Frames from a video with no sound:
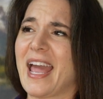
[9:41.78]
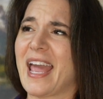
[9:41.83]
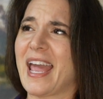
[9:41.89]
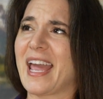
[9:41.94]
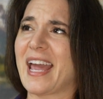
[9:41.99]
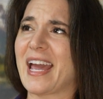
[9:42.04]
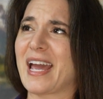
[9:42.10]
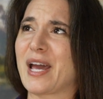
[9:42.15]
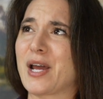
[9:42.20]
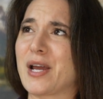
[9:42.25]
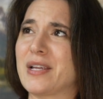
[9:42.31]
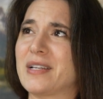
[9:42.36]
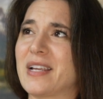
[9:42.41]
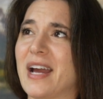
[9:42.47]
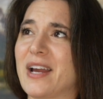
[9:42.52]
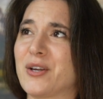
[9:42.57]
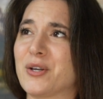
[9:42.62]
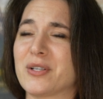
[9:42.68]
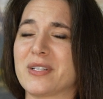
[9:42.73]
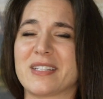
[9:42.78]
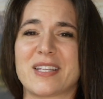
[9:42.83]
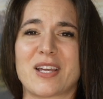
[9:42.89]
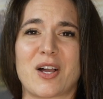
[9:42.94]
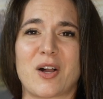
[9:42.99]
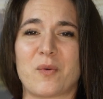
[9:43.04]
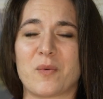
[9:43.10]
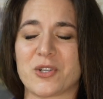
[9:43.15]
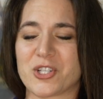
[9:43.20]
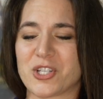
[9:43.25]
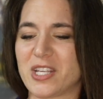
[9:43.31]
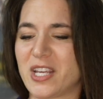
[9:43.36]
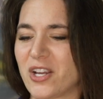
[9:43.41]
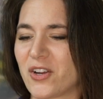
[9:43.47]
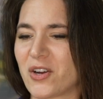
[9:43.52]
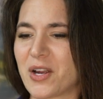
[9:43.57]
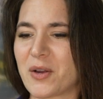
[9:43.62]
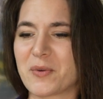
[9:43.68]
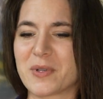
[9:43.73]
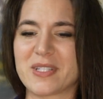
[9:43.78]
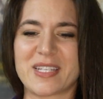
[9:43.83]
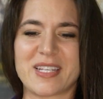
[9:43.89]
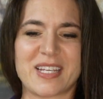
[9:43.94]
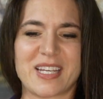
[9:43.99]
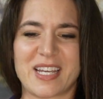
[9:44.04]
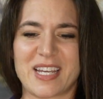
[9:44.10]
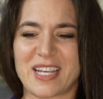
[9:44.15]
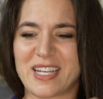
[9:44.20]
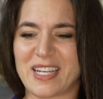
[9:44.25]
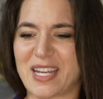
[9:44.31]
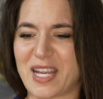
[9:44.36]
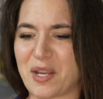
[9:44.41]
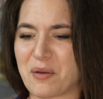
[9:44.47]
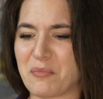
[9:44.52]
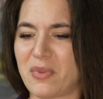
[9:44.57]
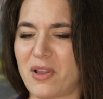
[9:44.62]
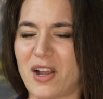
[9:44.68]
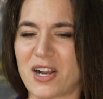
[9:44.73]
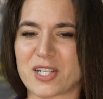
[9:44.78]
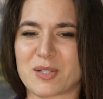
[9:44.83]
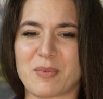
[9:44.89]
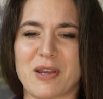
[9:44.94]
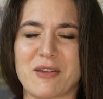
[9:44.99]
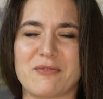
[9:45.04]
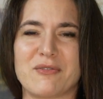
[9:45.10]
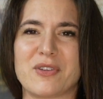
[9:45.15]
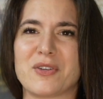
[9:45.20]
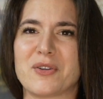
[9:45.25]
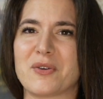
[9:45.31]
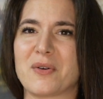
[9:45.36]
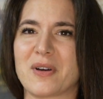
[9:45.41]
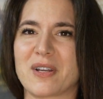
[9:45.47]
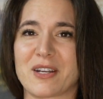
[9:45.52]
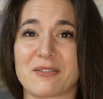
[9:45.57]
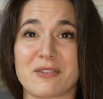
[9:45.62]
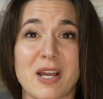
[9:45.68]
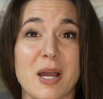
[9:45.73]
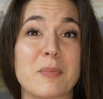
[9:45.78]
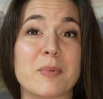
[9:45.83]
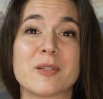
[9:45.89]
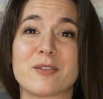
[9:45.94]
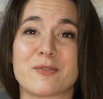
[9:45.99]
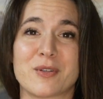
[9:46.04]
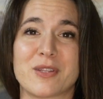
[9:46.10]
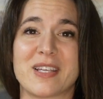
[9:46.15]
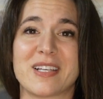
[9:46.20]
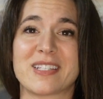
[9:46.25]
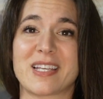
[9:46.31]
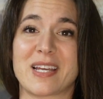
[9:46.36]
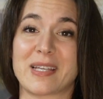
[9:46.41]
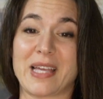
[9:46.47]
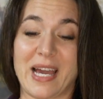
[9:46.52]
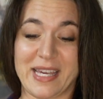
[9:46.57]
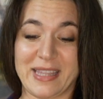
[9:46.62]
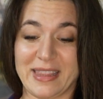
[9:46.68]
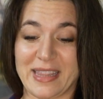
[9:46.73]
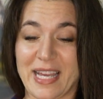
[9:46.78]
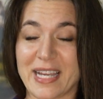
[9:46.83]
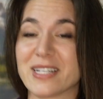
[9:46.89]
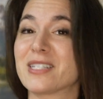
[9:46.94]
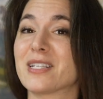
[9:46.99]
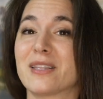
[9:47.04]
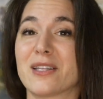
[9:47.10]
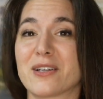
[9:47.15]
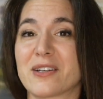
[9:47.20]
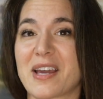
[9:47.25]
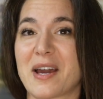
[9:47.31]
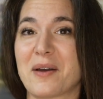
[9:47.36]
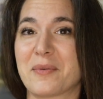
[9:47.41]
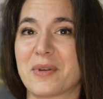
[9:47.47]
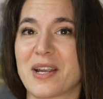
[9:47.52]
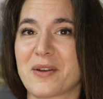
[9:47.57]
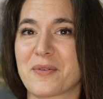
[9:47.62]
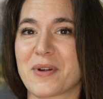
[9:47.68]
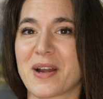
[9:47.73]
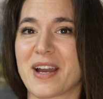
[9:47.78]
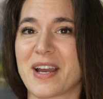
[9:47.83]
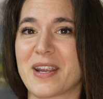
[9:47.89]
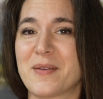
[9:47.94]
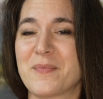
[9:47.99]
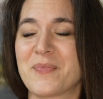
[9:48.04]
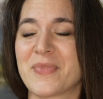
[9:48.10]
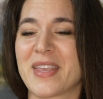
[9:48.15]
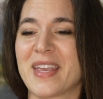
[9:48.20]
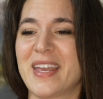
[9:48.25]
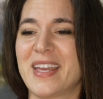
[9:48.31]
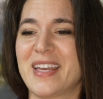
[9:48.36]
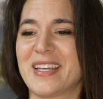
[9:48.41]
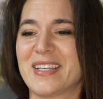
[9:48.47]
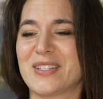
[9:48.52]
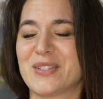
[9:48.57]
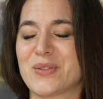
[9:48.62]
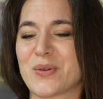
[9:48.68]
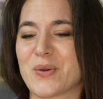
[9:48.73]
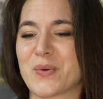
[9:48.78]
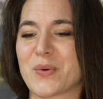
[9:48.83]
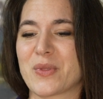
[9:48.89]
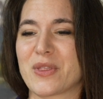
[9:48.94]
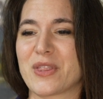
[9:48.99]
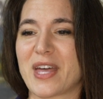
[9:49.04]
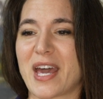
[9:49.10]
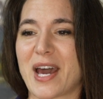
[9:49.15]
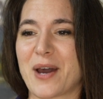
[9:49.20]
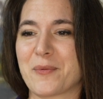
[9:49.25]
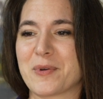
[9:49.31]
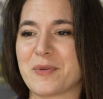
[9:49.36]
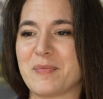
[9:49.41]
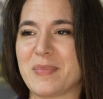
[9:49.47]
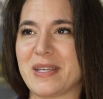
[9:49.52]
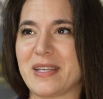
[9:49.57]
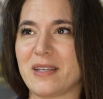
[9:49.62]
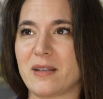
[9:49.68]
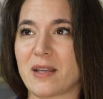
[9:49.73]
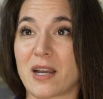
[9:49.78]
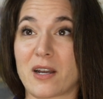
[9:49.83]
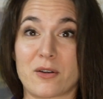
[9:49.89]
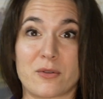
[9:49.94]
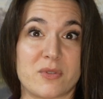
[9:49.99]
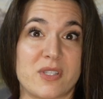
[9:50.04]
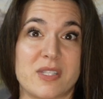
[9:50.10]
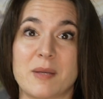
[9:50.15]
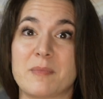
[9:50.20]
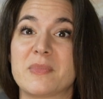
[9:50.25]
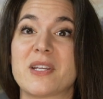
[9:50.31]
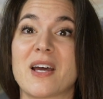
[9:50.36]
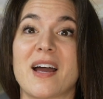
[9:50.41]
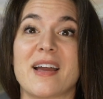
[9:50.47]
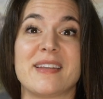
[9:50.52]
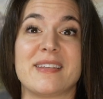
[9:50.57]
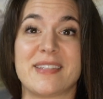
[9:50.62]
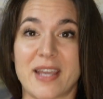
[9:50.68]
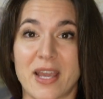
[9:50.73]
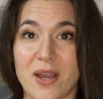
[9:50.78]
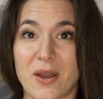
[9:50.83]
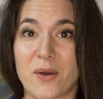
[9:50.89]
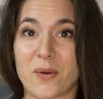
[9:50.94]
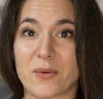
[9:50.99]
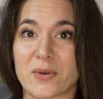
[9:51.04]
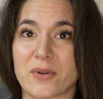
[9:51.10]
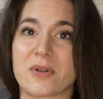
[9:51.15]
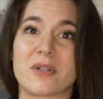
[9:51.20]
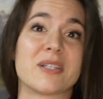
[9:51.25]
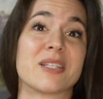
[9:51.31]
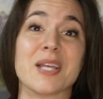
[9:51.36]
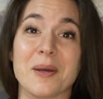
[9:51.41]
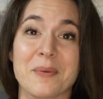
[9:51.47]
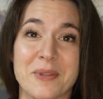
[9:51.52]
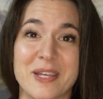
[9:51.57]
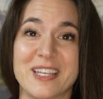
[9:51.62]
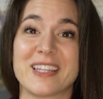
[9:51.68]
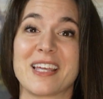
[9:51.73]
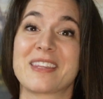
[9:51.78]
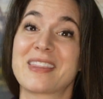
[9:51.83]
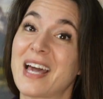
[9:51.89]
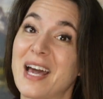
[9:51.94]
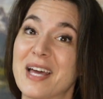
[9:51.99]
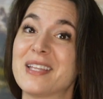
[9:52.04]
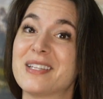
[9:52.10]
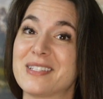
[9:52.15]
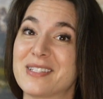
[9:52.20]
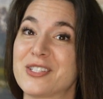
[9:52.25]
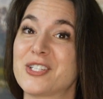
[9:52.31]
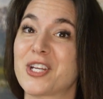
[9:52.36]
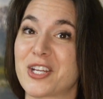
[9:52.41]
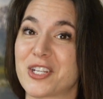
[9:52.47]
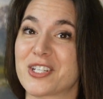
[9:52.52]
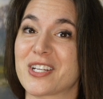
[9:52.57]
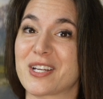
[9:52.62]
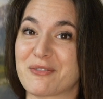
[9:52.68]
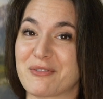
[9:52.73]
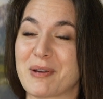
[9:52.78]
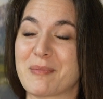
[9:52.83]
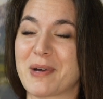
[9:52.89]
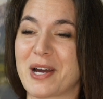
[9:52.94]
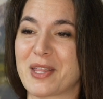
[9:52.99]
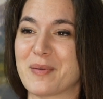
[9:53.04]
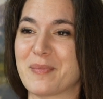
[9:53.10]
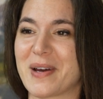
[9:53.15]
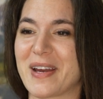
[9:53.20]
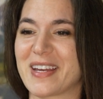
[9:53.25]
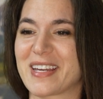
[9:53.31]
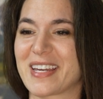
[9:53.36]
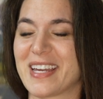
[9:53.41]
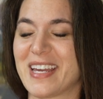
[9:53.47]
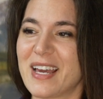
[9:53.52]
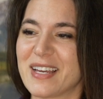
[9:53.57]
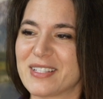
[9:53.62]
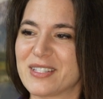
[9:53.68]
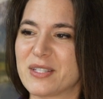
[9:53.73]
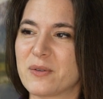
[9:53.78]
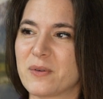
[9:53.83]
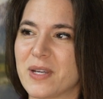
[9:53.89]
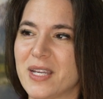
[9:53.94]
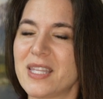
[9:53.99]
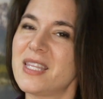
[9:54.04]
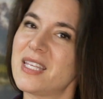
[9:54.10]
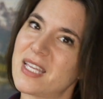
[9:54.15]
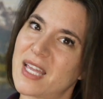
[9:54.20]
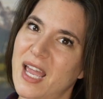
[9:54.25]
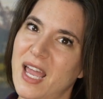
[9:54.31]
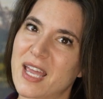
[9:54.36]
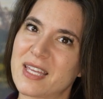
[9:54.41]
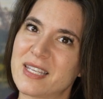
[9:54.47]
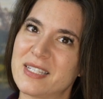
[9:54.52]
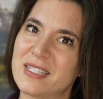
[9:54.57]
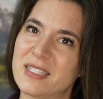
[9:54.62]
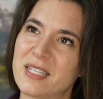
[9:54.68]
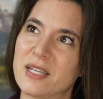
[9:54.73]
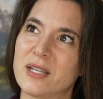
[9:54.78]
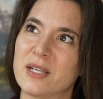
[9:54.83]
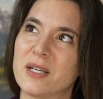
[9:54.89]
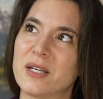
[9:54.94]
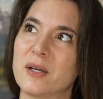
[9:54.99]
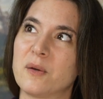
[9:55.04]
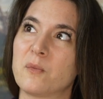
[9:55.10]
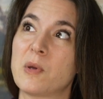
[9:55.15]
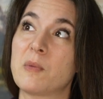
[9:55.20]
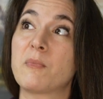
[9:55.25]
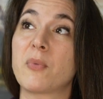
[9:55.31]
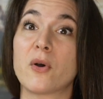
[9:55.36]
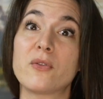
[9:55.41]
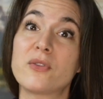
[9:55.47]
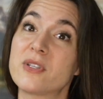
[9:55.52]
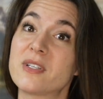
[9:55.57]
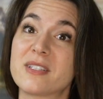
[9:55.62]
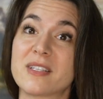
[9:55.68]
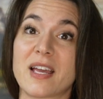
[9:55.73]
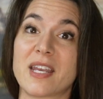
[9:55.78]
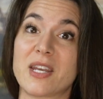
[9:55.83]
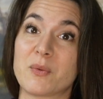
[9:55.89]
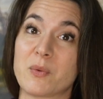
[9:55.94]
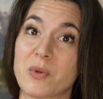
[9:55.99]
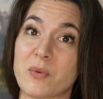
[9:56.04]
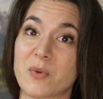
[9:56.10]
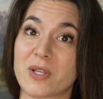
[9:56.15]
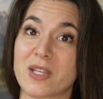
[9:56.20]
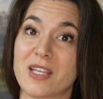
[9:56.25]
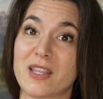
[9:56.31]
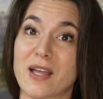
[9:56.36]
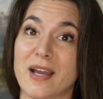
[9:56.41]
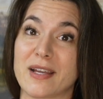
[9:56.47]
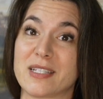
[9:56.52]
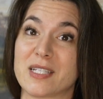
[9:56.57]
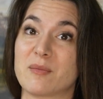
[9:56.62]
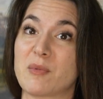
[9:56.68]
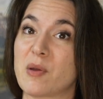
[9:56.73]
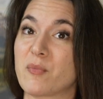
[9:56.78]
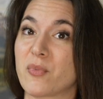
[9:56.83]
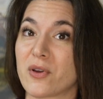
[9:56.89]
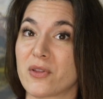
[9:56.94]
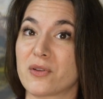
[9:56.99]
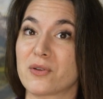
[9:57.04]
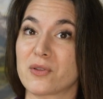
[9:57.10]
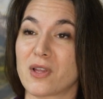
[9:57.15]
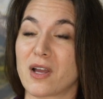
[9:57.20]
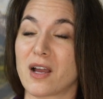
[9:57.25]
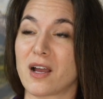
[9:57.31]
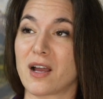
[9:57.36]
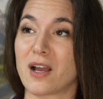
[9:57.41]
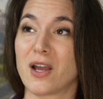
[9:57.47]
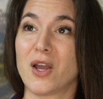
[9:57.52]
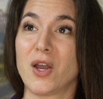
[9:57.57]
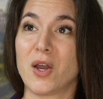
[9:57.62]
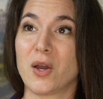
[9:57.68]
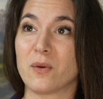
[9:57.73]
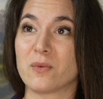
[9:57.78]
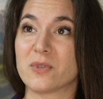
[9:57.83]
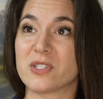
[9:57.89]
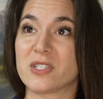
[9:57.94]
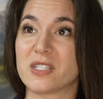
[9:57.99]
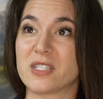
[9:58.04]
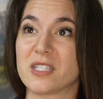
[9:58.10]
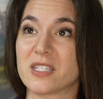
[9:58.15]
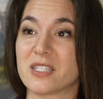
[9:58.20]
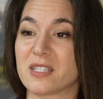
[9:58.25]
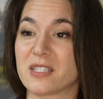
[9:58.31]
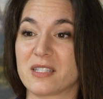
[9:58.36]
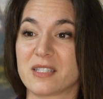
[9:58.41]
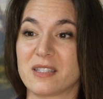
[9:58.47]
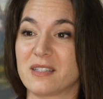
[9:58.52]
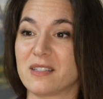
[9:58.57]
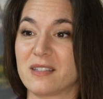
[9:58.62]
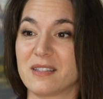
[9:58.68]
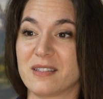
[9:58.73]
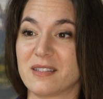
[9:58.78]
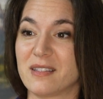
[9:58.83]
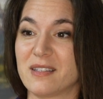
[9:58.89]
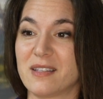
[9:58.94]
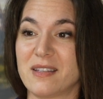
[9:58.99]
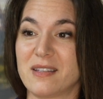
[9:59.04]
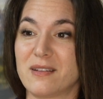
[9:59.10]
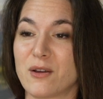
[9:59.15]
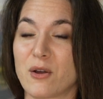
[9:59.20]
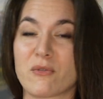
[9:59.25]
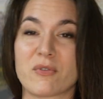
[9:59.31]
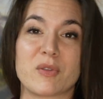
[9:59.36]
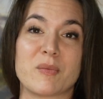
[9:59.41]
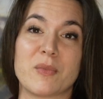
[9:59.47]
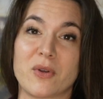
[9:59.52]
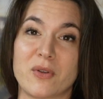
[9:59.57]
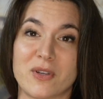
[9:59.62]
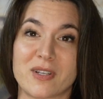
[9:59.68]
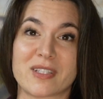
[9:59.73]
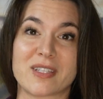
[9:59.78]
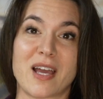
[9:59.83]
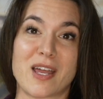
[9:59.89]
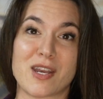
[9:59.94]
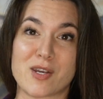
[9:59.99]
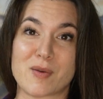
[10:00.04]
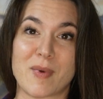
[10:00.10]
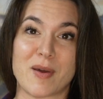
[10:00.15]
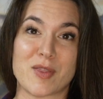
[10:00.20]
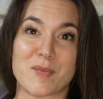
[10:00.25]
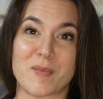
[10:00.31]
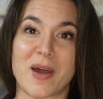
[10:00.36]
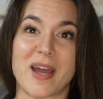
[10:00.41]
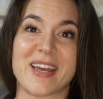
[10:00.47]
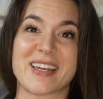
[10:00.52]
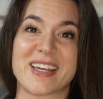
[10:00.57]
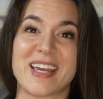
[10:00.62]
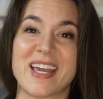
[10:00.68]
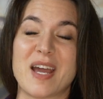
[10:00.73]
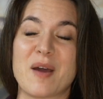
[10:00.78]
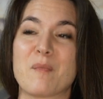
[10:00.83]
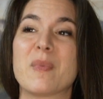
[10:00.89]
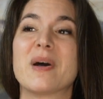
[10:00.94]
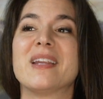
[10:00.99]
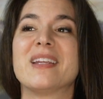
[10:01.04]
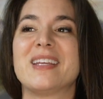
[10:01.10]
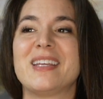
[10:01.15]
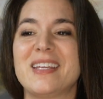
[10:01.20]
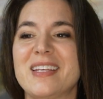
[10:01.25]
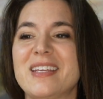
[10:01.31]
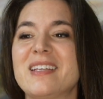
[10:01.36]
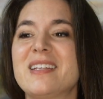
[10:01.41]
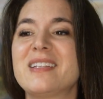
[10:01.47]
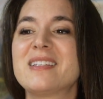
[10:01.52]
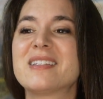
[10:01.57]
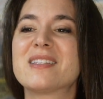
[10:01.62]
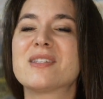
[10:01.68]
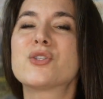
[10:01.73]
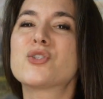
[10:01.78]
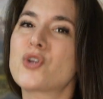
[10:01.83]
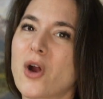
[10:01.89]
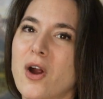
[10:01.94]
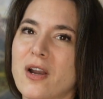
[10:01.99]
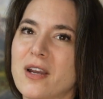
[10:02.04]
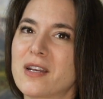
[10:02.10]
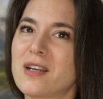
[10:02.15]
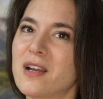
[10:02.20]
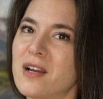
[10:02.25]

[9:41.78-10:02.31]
And I couldn't tell which gear I was in. It blocked my view on a couple different things I like to look at when I ride. So that would be, I don't know, zip tied down or something like that is changing if I buy the bike. So in the end, we both decided we really liked it. My brother-in-law was just over the moon excited about the bike, but he started